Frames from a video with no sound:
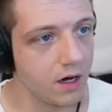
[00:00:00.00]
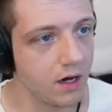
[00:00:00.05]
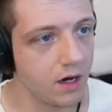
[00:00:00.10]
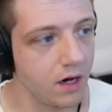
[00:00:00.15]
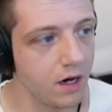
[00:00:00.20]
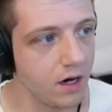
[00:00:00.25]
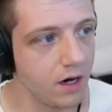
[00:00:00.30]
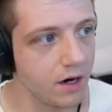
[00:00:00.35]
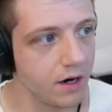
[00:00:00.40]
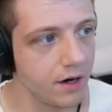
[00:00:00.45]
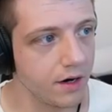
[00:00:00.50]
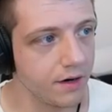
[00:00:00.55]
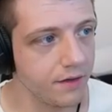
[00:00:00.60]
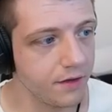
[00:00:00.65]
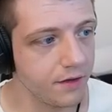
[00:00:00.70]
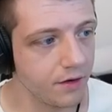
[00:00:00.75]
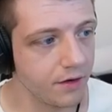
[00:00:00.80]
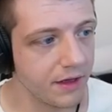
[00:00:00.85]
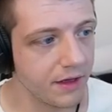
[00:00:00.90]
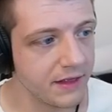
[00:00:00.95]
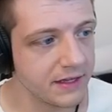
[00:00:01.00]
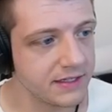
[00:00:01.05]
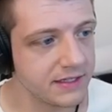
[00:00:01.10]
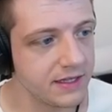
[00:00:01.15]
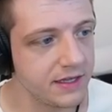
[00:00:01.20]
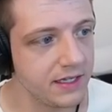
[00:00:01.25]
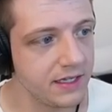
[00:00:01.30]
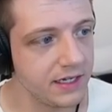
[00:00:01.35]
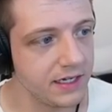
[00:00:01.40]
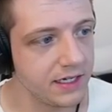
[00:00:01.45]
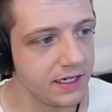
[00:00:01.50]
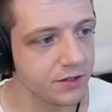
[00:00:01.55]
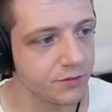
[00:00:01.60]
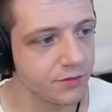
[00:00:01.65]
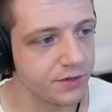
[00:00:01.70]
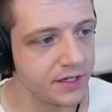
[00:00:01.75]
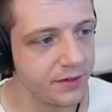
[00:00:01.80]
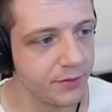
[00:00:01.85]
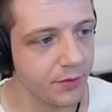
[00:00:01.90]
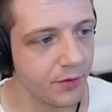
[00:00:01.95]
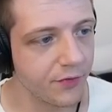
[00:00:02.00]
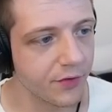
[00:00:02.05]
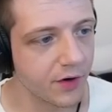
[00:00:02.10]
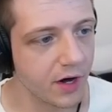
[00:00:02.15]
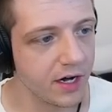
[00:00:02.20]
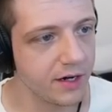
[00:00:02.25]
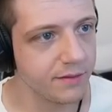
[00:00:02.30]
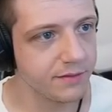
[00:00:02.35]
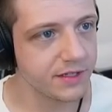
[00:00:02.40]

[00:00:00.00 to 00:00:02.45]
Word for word: are, okay, that's these, redeemable for items